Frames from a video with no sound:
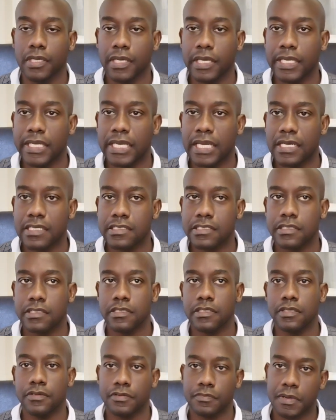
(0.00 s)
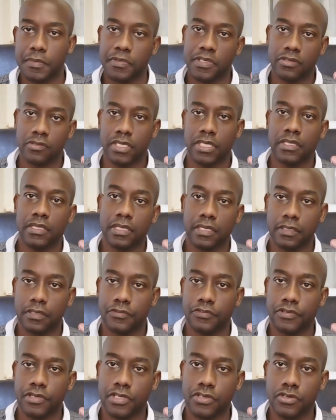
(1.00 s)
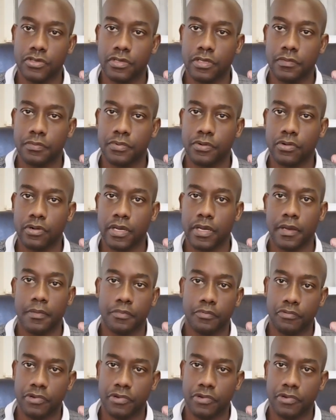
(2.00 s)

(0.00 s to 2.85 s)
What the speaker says: And lastly, remember to get the TWI Junior Pro app.